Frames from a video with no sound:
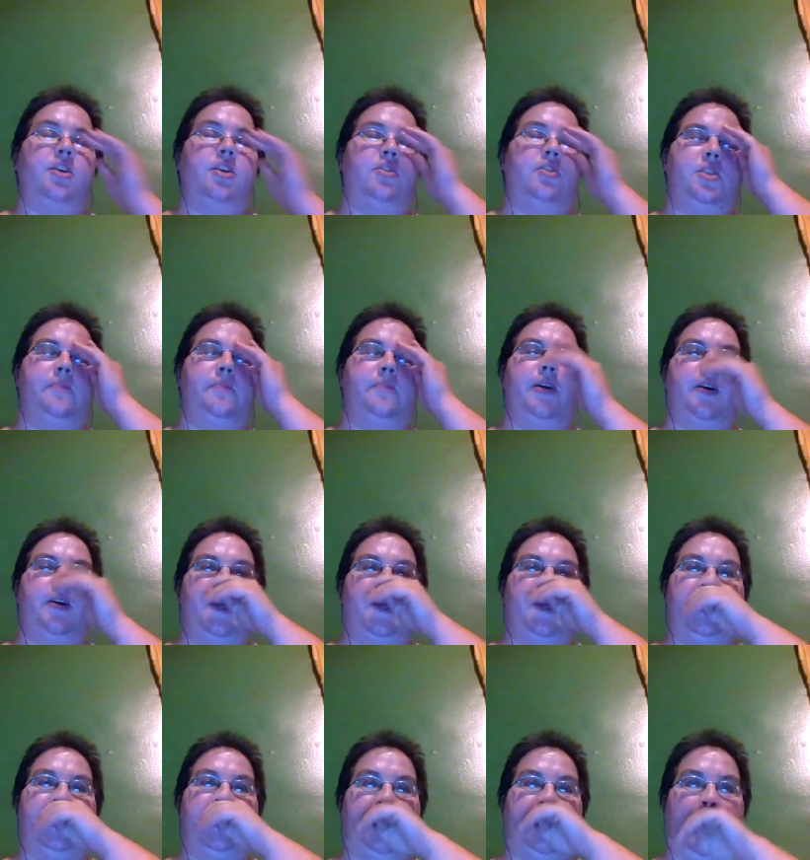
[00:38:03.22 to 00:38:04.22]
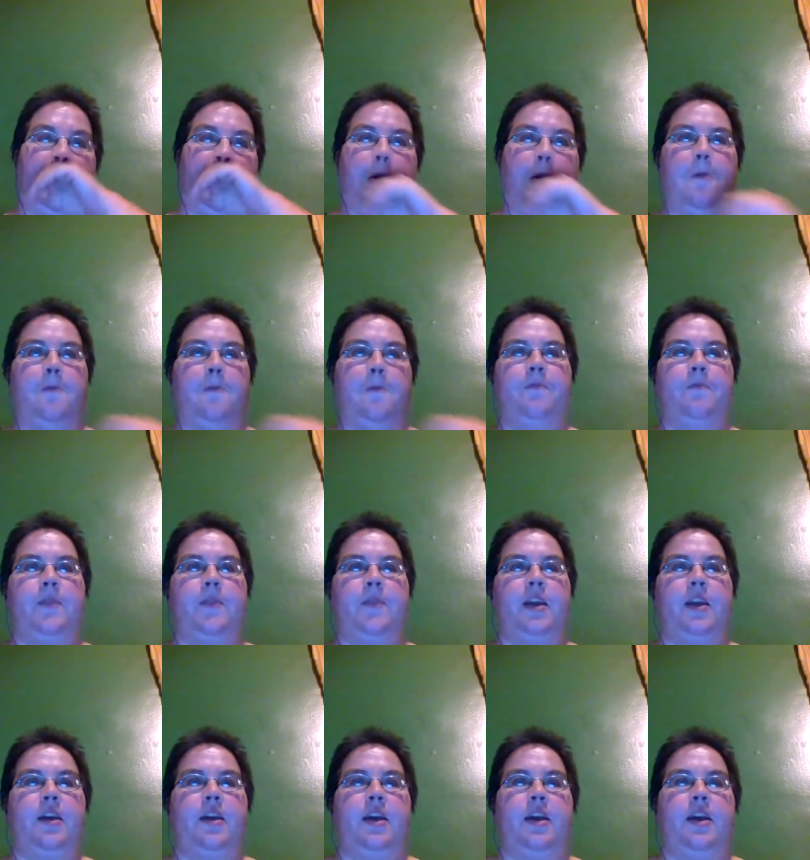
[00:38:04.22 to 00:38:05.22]
eligibility. So,
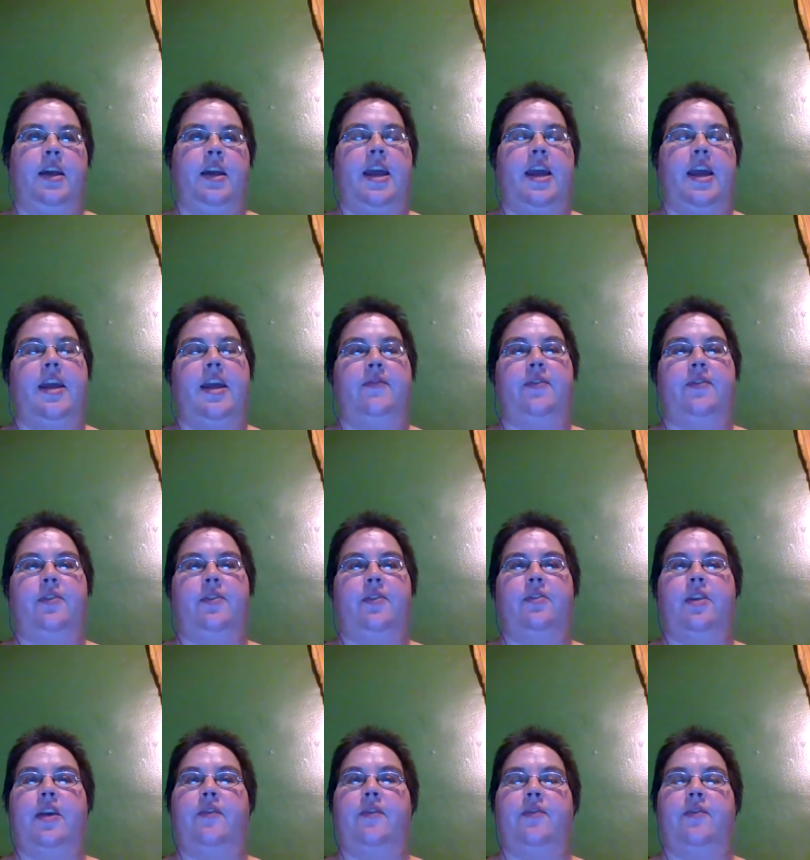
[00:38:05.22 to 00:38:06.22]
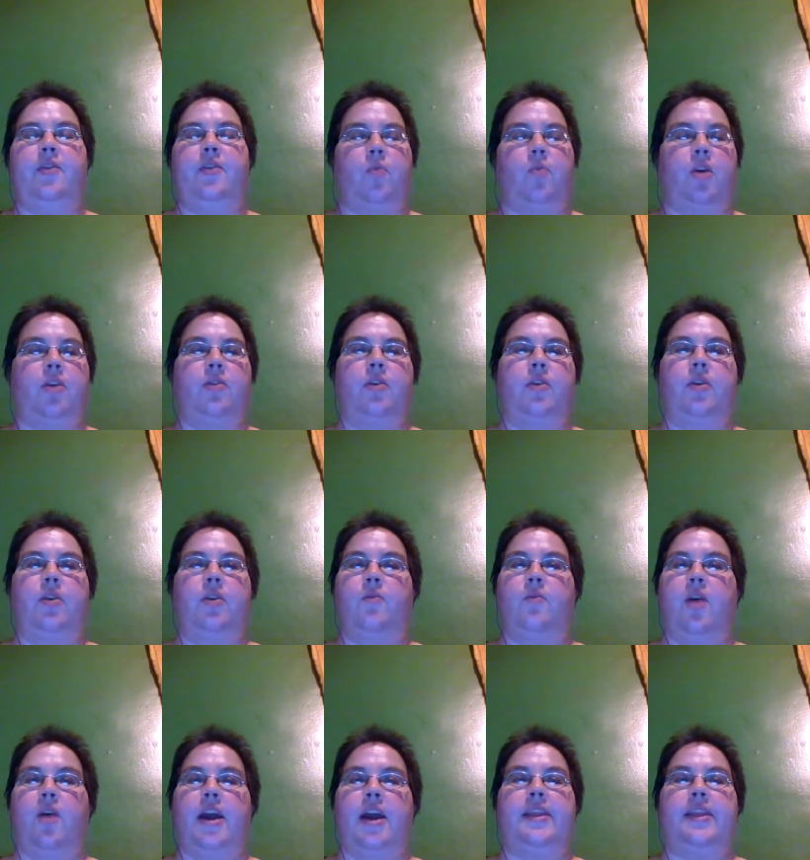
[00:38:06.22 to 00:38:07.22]
if you're if you're wondering
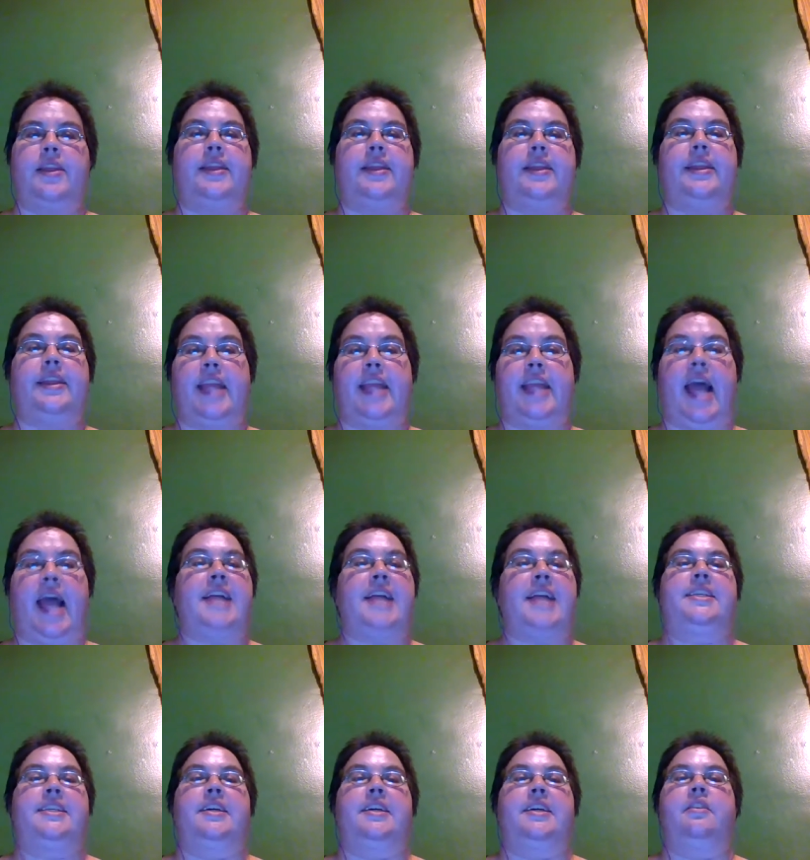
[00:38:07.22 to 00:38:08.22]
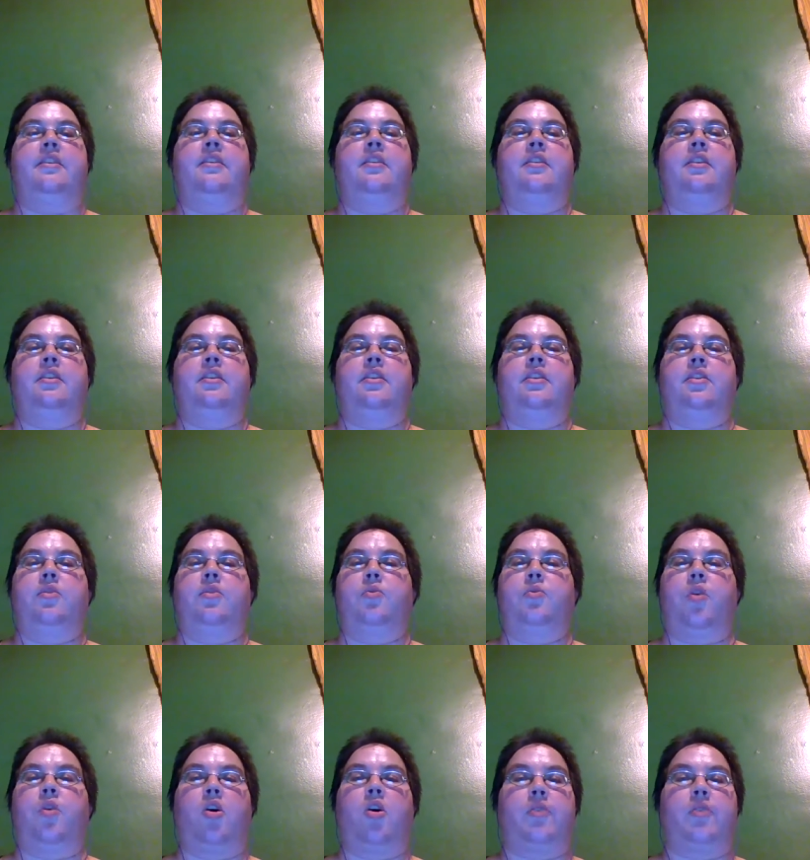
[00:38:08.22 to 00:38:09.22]
why, that's it. There
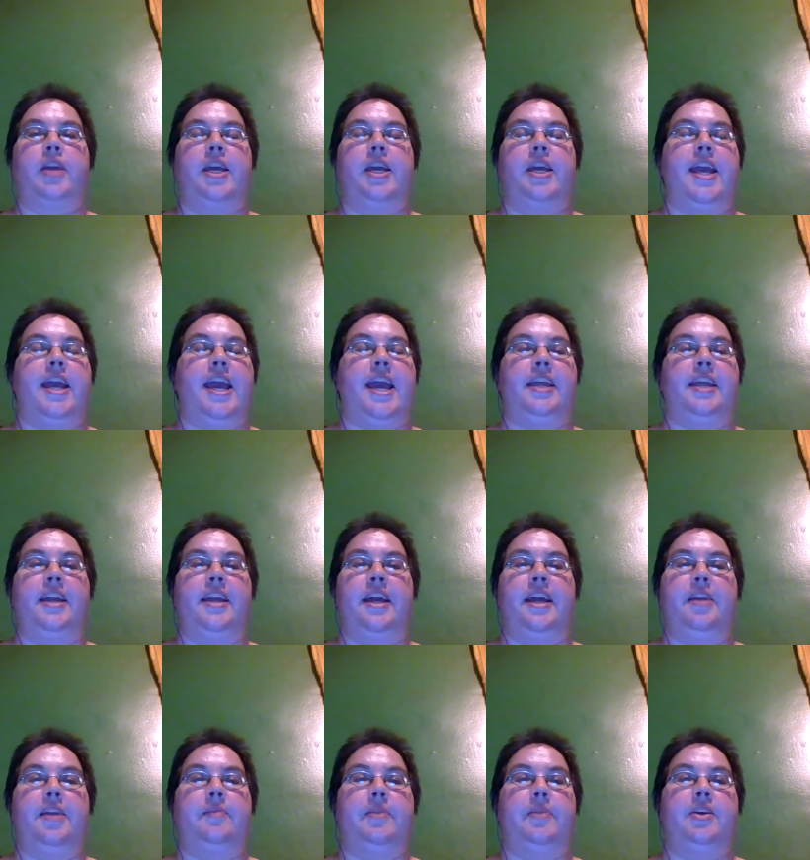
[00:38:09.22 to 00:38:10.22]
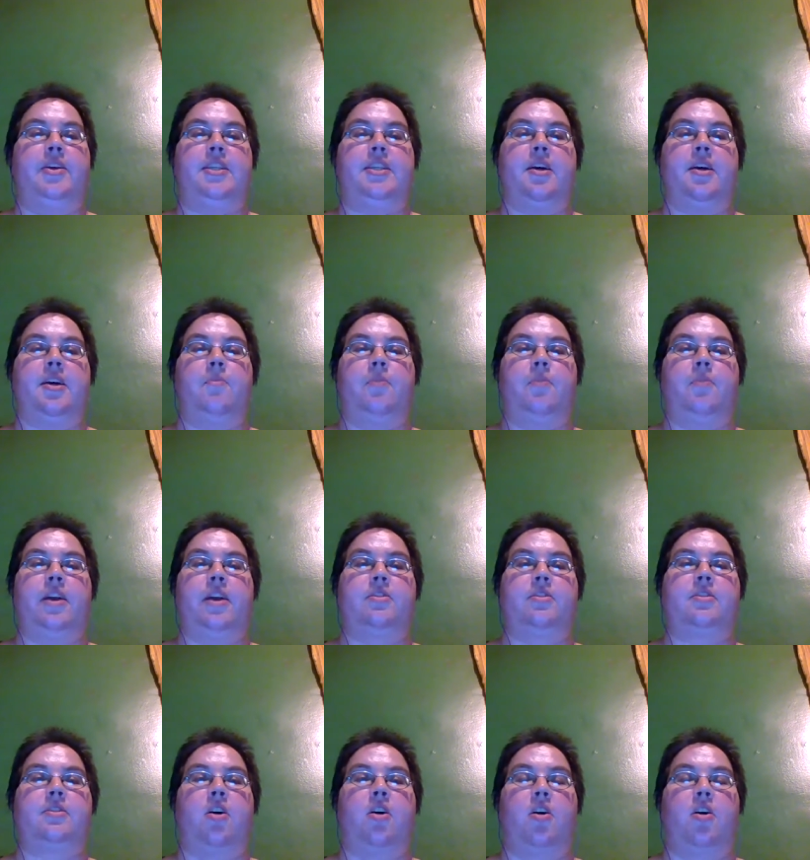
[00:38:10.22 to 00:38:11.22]
were already eight NWSL
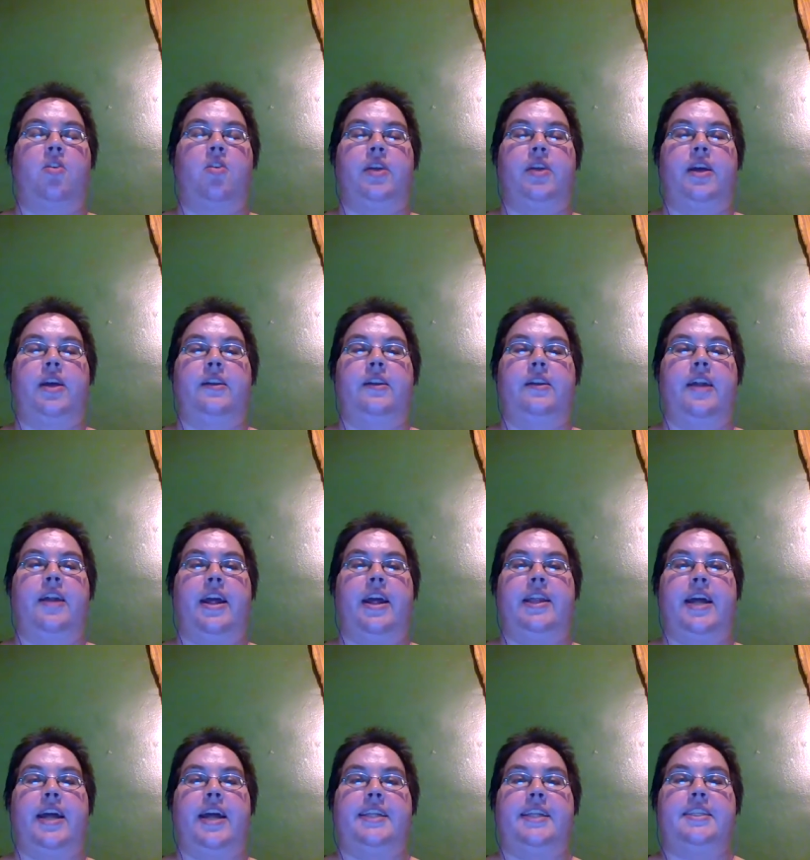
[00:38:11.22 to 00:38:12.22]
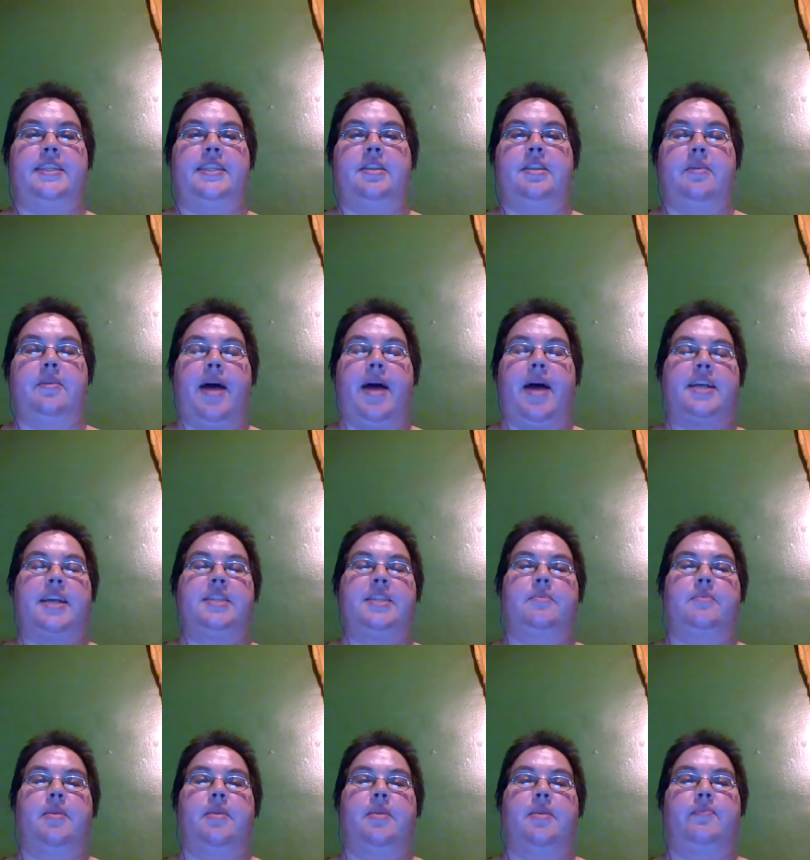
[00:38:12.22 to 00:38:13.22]
players called in, and that's the
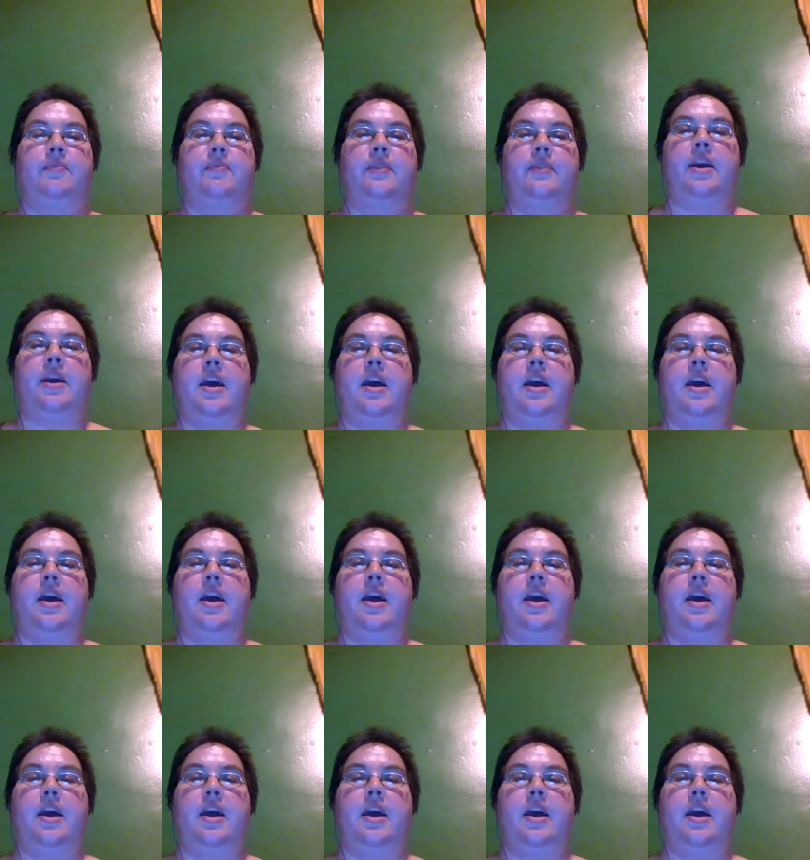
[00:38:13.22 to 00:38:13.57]
maximum